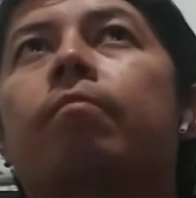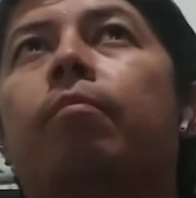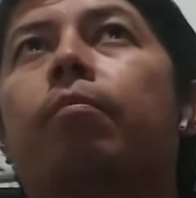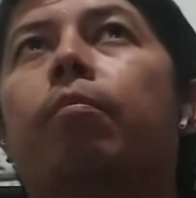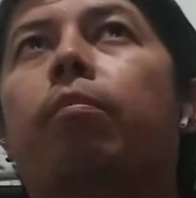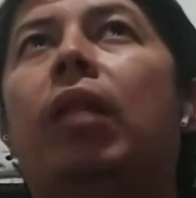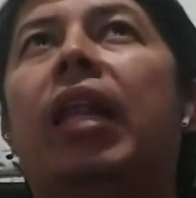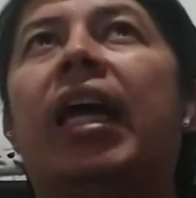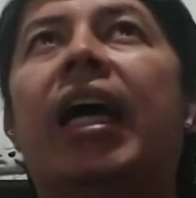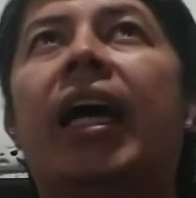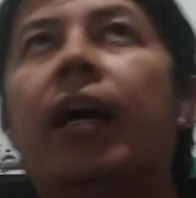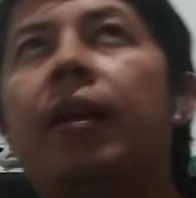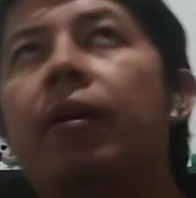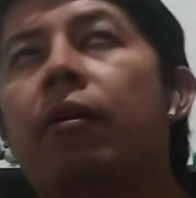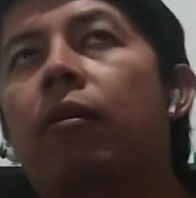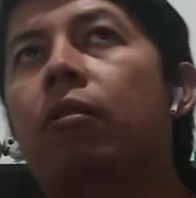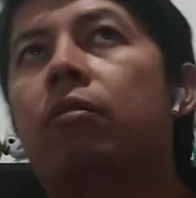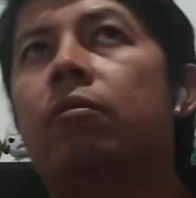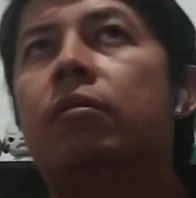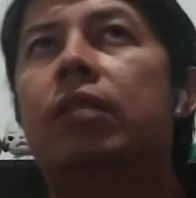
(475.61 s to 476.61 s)
plan
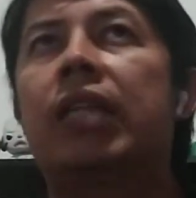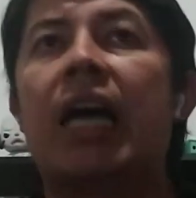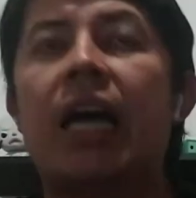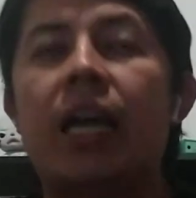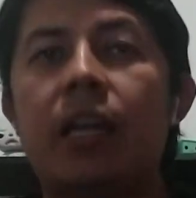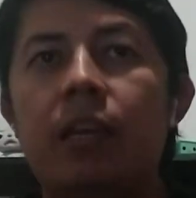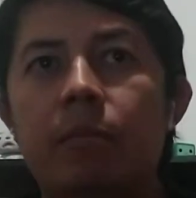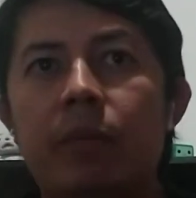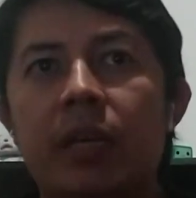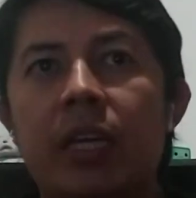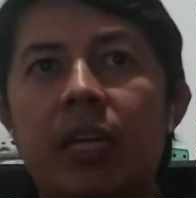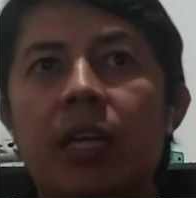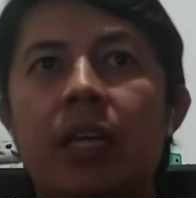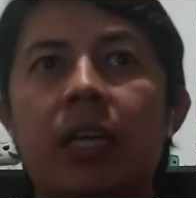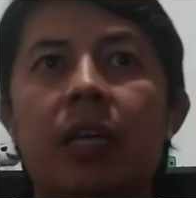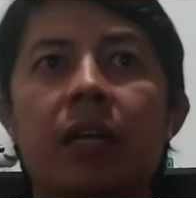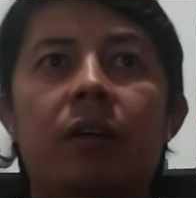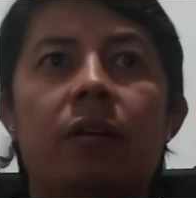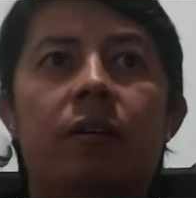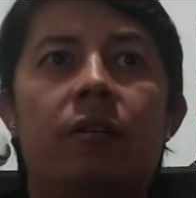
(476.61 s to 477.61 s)
on
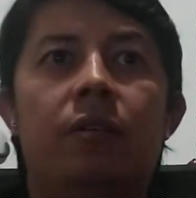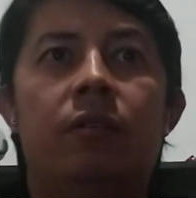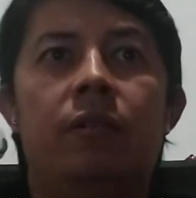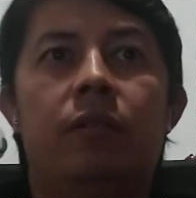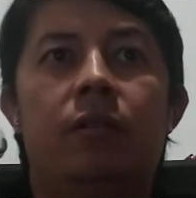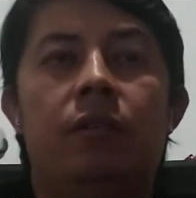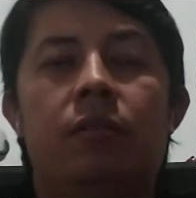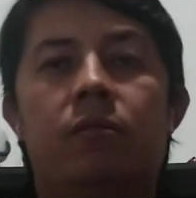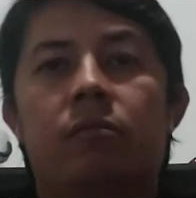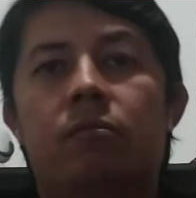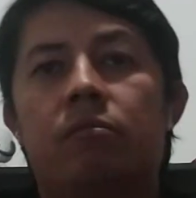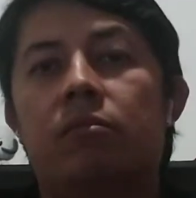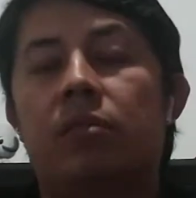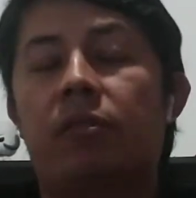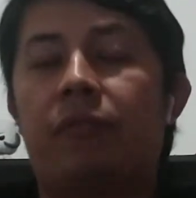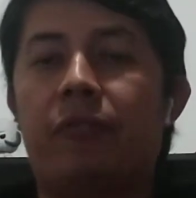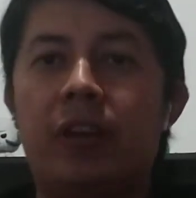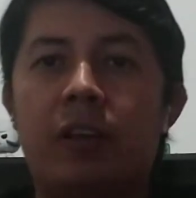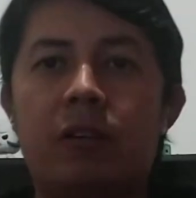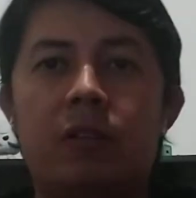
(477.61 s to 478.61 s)
timing, on
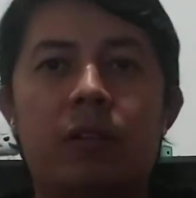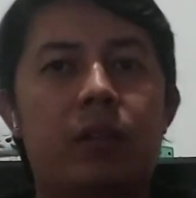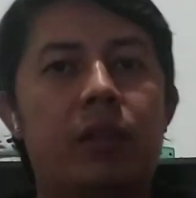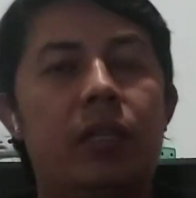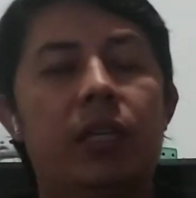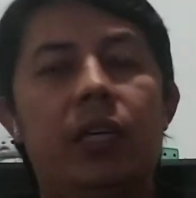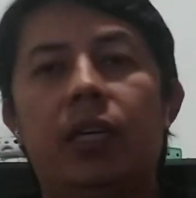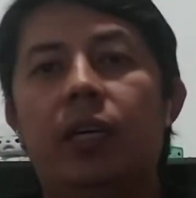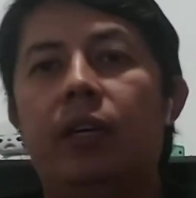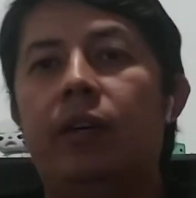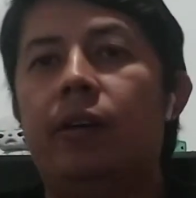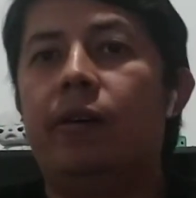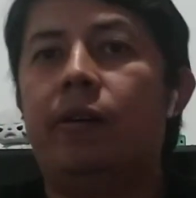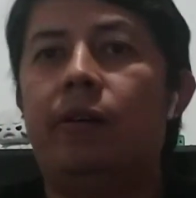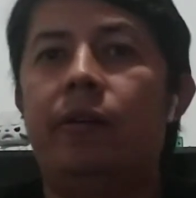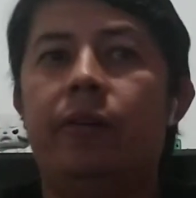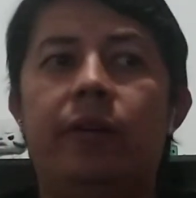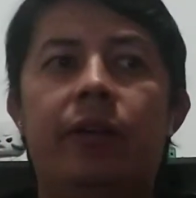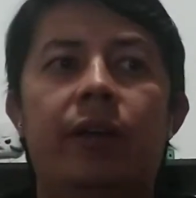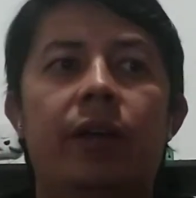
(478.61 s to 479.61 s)
difficulty,
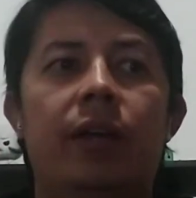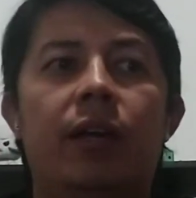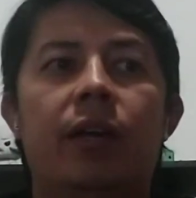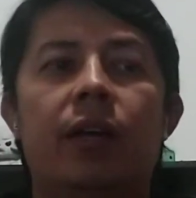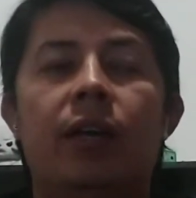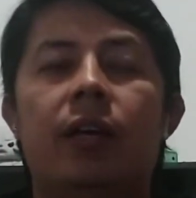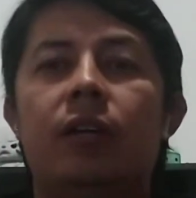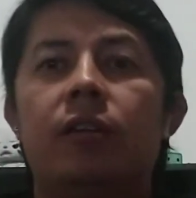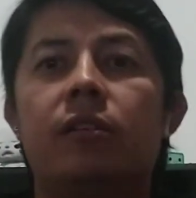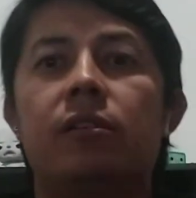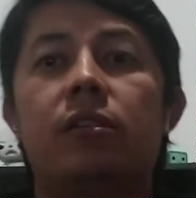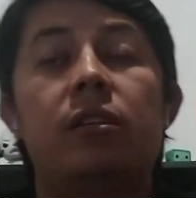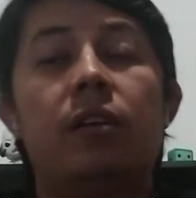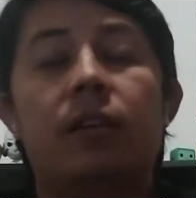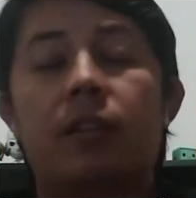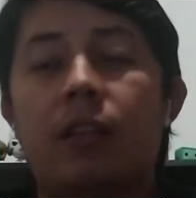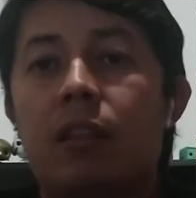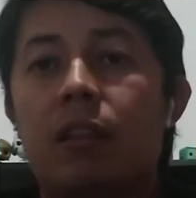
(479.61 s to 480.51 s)
on certain